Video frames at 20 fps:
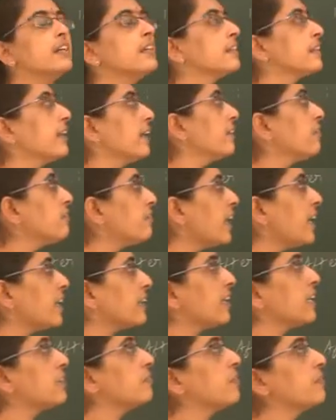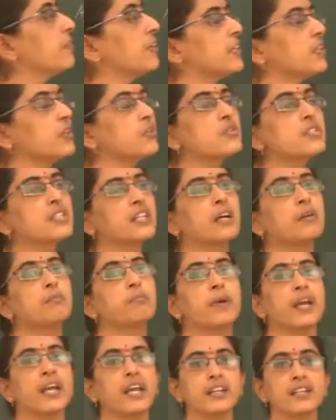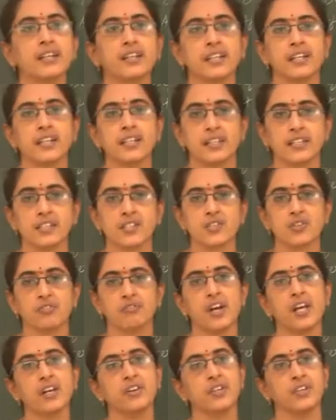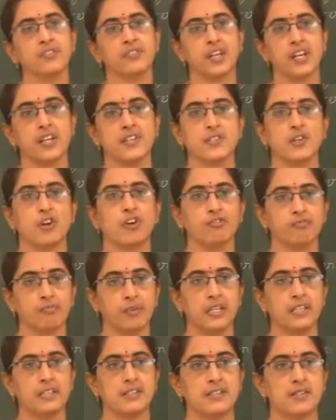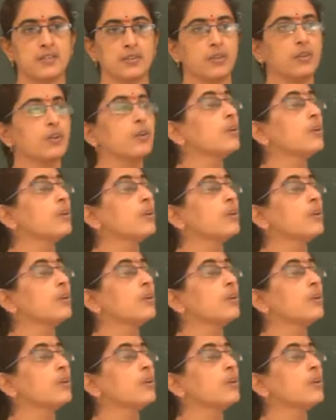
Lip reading: Then for that we will use the paired t-test for difference of means.